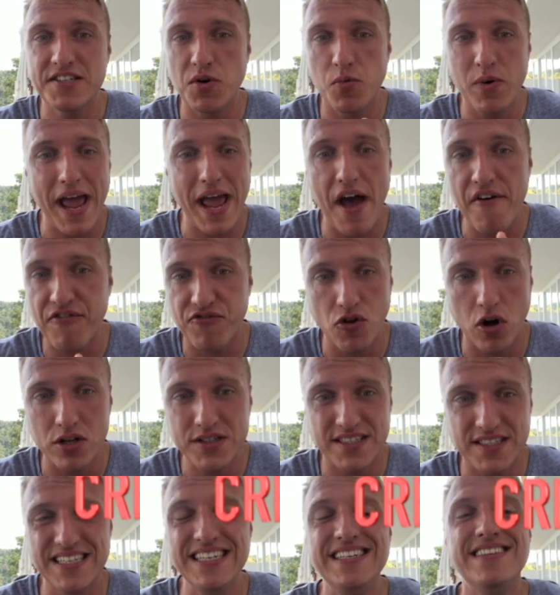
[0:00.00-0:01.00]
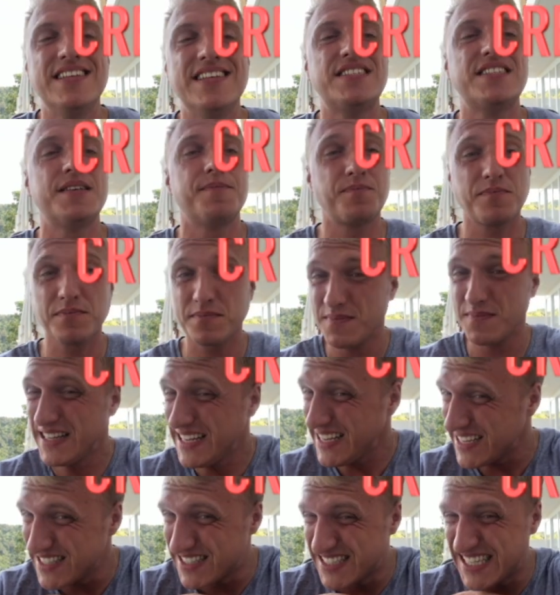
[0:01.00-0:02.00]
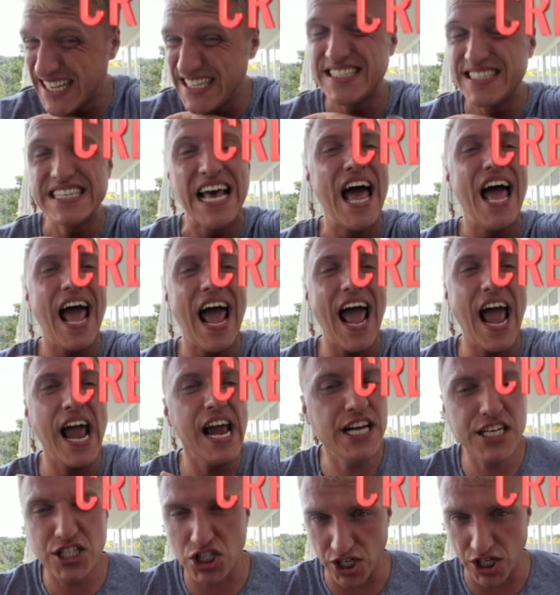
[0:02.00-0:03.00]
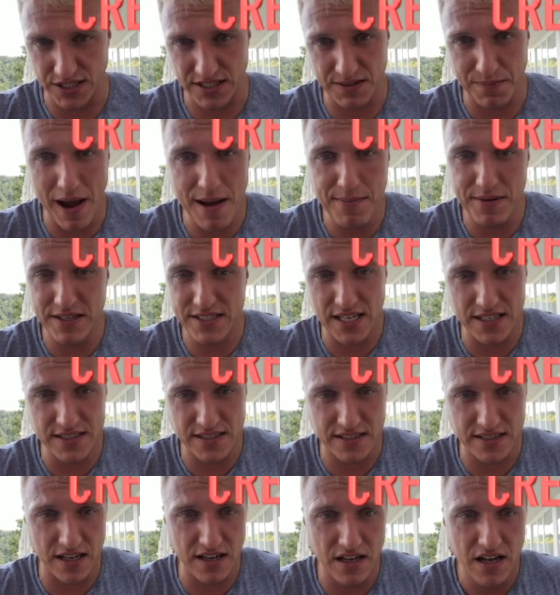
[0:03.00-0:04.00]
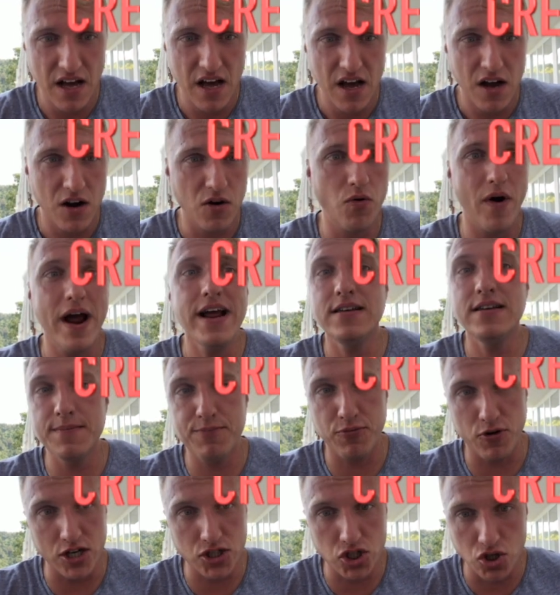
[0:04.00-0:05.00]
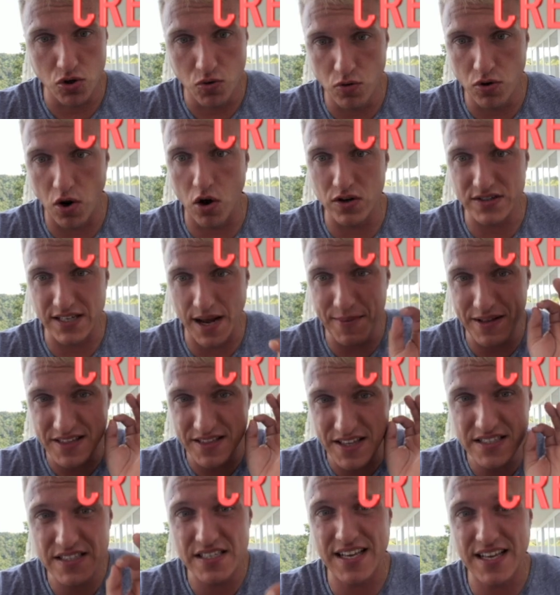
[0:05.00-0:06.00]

We have not seen this since ages, maybe since the Great Depression, who knows? I mean, this is